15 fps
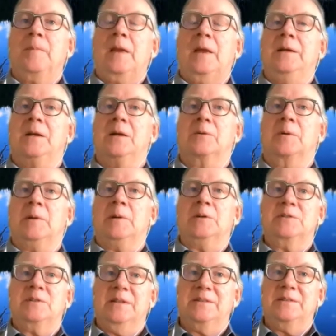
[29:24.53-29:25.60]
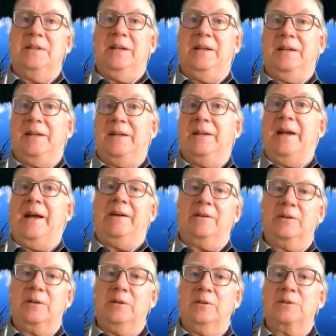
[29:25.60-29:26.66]
remote sensing and
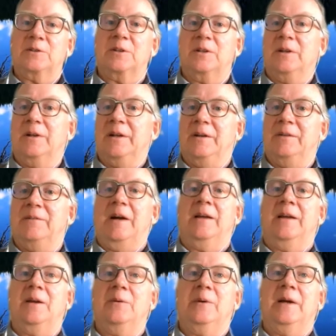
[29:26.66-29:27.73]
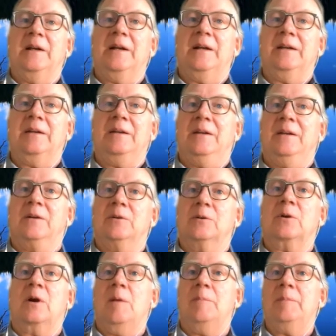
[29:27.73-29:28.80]
agriculture and evaluating,
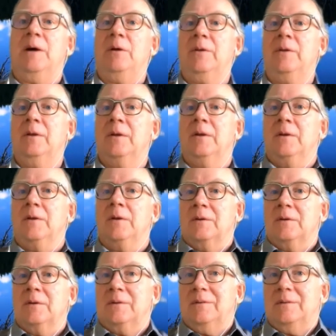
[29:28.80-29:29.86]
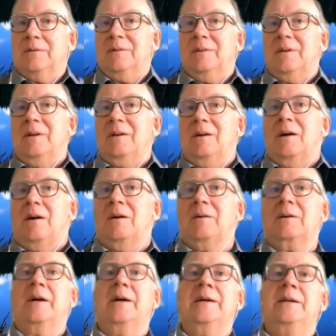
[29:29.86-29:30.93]
crop health are
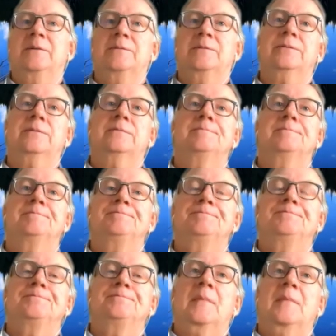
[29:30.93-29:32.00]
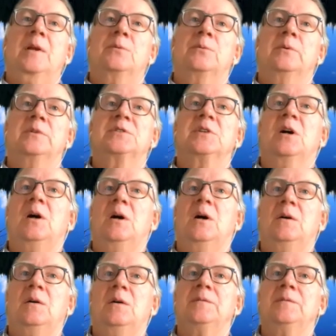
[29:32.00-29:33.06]
kind of
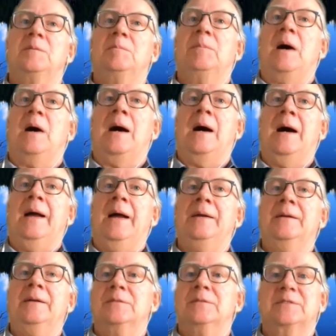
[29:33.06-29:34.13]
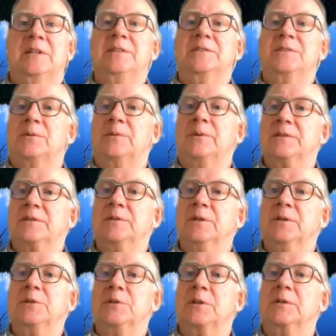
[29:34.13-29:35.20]
resolved by sensor
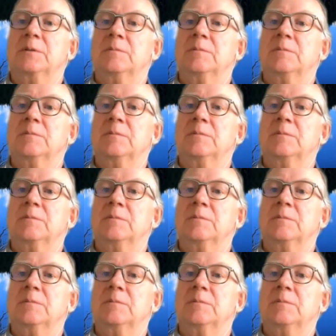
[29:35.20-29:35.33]
resolution.